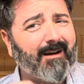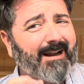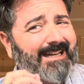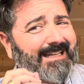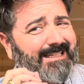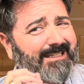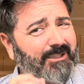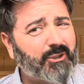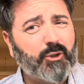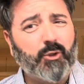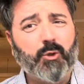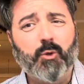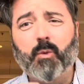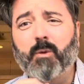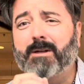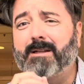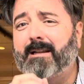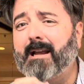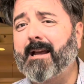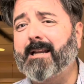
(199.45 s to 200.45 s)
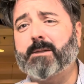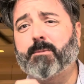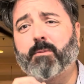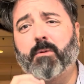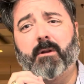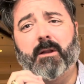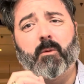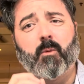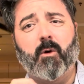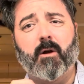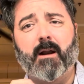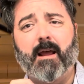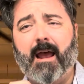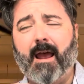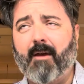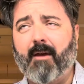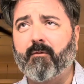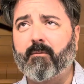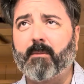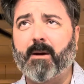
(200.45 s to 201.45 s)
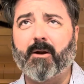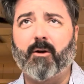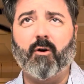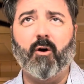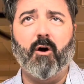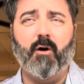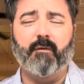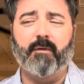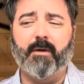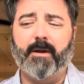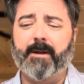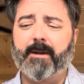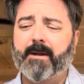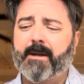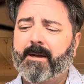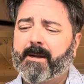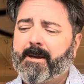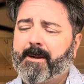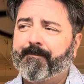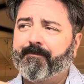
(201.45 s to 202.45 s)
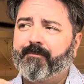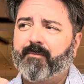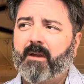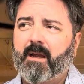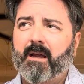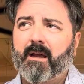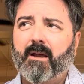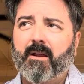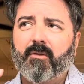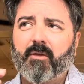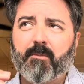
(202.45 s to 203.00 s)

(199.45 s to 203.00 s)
I do desperately want to have my coffee.